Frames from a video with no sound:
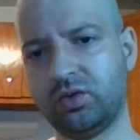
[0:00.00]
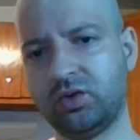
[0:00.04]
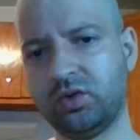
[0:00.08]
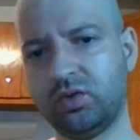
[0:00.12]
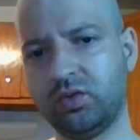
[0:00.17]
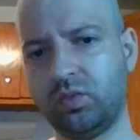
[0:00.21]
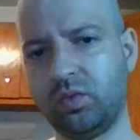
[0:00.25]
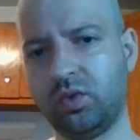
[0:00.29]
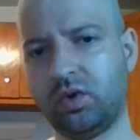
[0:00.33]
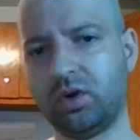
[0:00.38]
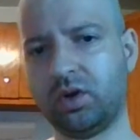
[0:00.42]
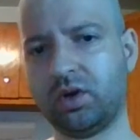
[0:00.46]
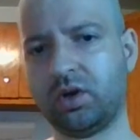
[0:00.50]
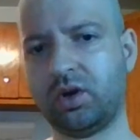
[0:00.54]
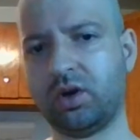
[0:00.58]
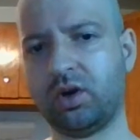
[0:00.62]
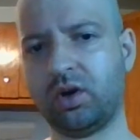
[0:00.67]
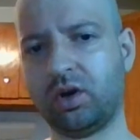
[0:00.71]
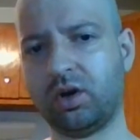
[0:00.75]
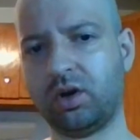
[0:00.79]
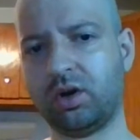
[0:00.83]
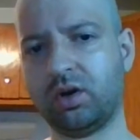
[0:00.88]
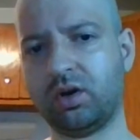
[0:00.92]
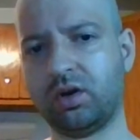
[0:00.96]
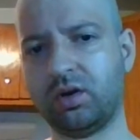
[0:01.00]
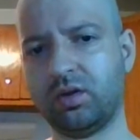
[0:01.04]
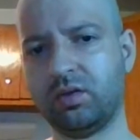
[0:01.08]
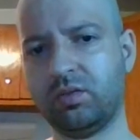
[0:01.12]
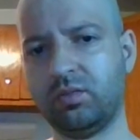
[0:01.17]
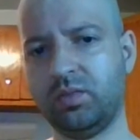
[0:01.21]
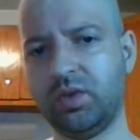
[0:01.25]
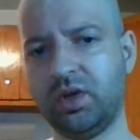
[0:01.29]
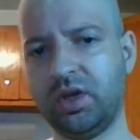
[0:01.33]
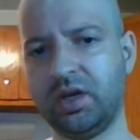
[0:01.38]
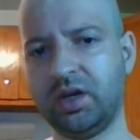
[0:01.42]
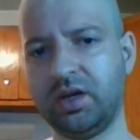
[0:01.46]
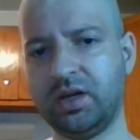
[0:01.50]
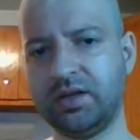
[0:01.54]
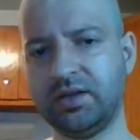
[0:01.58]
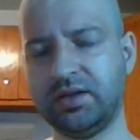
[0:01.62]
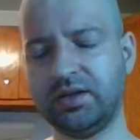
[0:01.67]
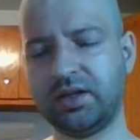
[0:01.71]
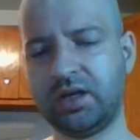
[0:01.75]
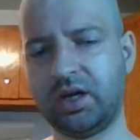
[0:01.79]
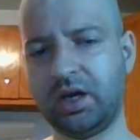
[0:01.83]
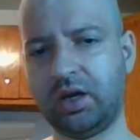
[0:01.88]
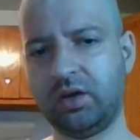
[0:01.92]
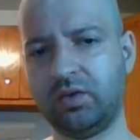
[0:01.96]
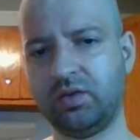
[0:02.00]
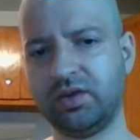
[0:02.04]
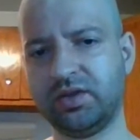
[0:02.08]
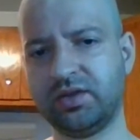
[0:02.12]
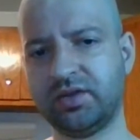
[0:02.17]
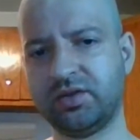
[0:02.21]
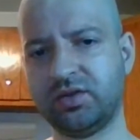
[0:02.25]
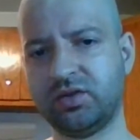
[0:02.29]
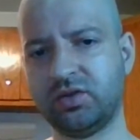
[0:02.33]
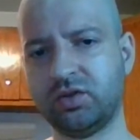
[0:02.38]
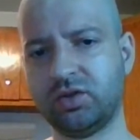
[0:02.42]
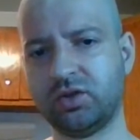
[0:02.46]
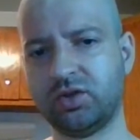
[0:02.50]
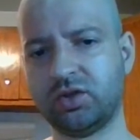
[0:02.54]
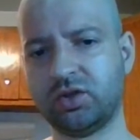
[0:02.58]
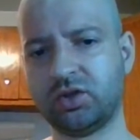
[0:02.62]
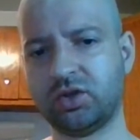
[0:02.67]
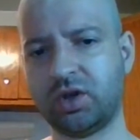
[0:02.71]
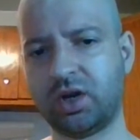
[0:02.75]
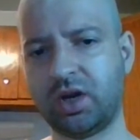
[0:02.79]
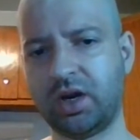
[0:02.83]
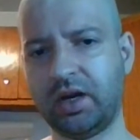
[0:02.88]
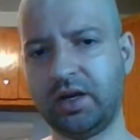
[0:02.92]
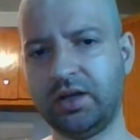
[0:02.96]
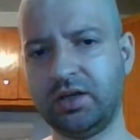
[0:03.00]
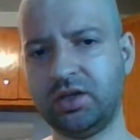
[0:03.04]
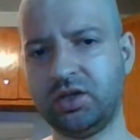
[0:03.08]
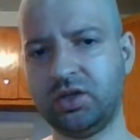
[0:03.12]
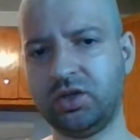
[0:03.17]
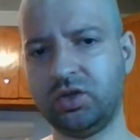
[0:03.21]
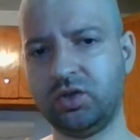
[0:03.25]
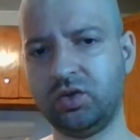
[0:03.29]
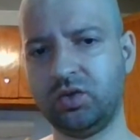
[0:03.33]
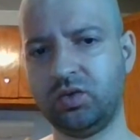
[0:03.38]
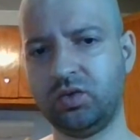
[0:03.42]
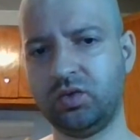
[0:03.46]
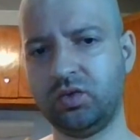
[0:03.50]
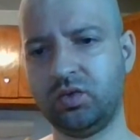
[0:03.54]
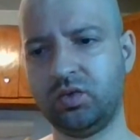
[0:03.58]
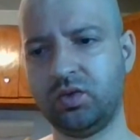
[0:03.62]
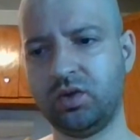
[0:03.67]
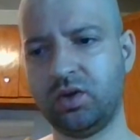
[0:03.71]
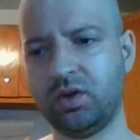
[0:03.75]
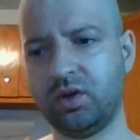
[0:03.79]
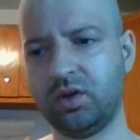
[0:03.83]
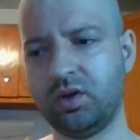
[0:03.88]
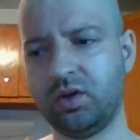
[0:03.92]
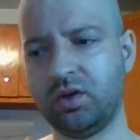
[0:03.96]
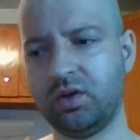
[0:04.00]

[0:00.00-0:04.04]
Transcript: toward her because I was trying to